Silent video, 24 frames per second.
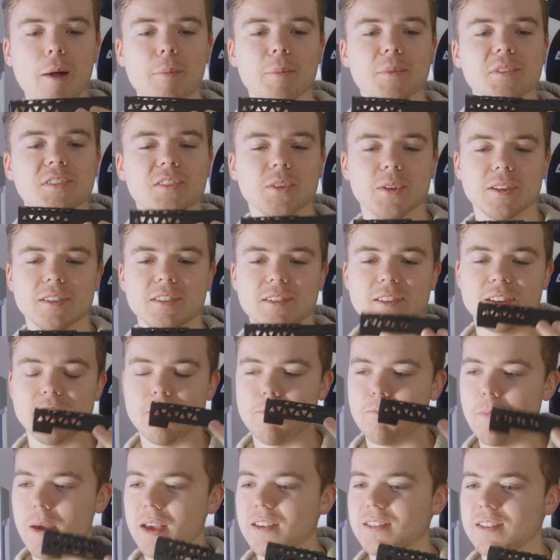So it's
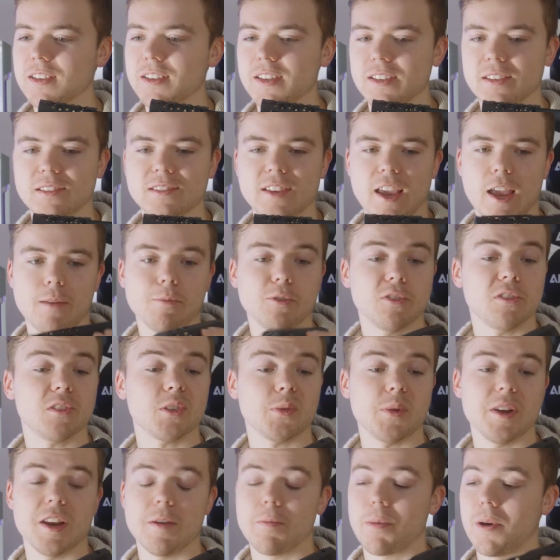basically the same, just
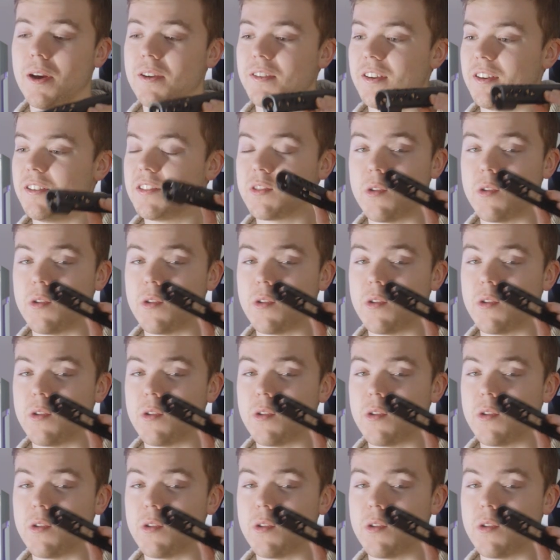3D printed.